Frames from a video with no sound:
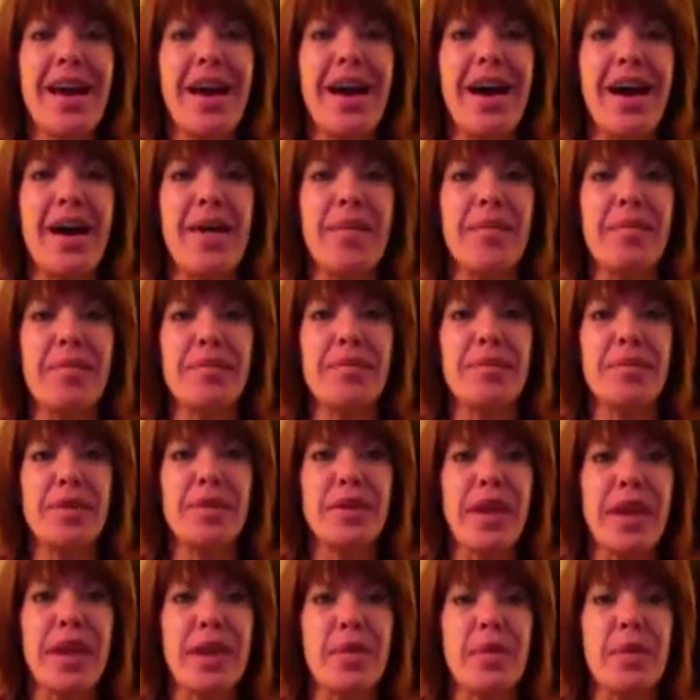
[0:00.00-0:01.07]

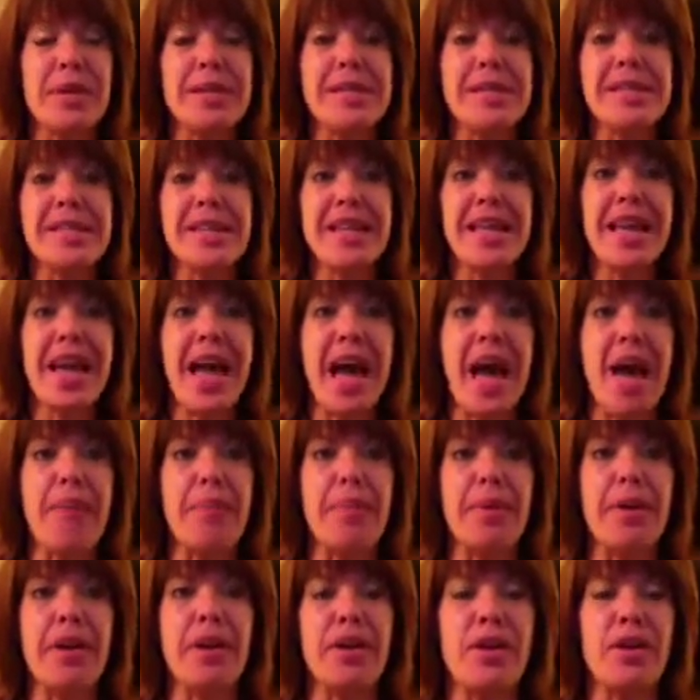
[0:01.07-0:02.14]
that you want to see
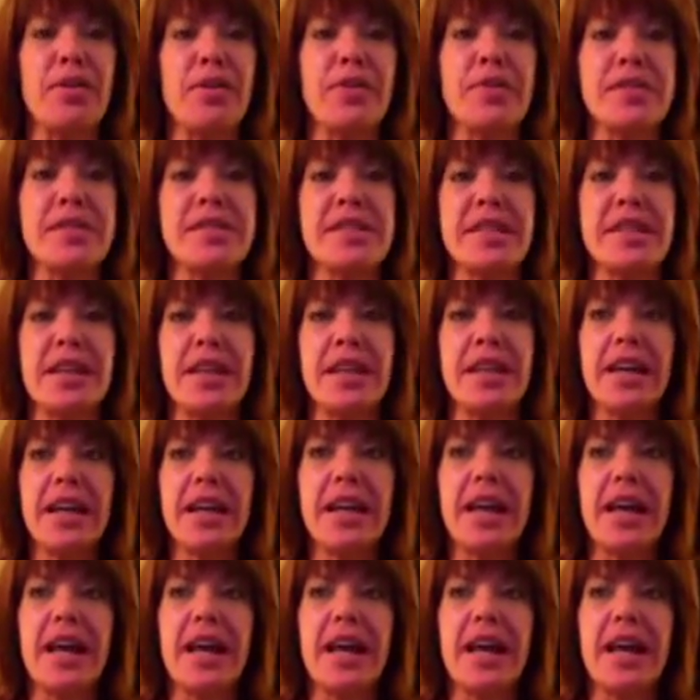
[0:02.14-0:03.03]
happen in your physique.